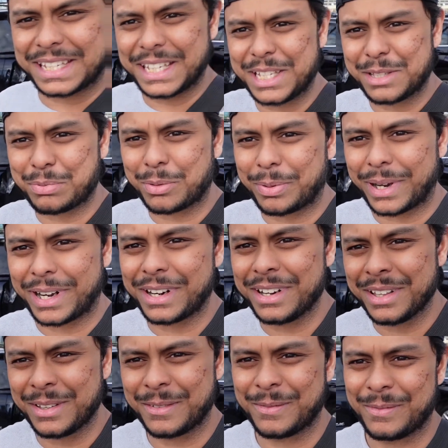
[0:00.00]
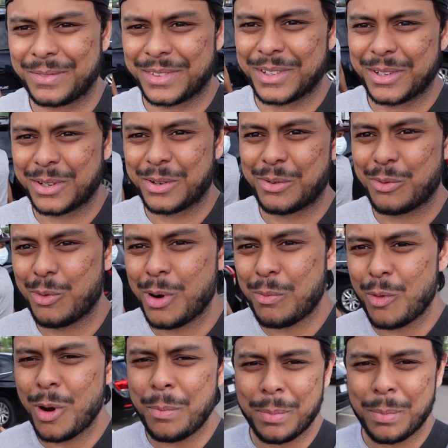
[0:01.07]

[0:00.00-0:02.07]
he's prepared. Whoop whoop.